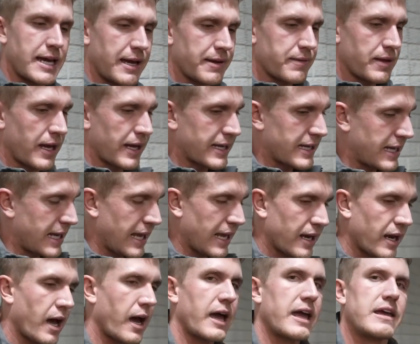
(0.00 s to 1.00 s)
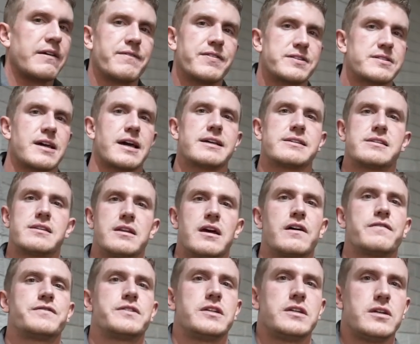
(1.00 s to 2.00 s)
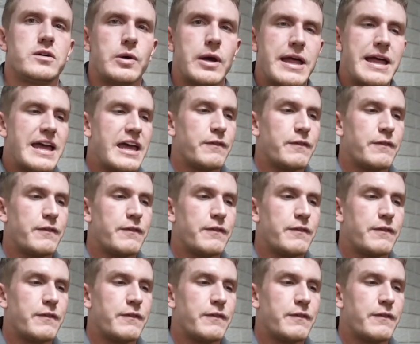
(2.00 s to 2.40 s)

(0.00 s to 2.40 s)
I, I cannot emphasize enough to you,